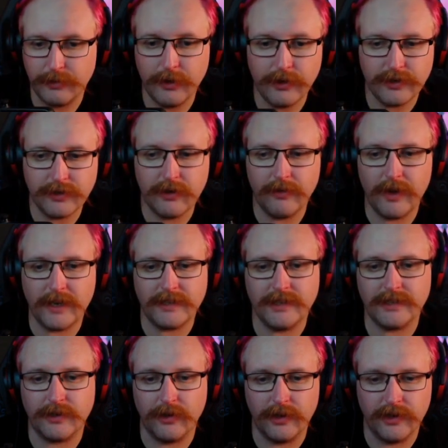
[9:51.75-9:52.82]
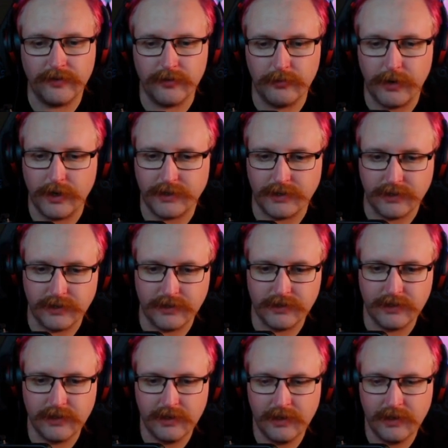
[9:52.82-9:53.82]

We also have access to all the different bosses.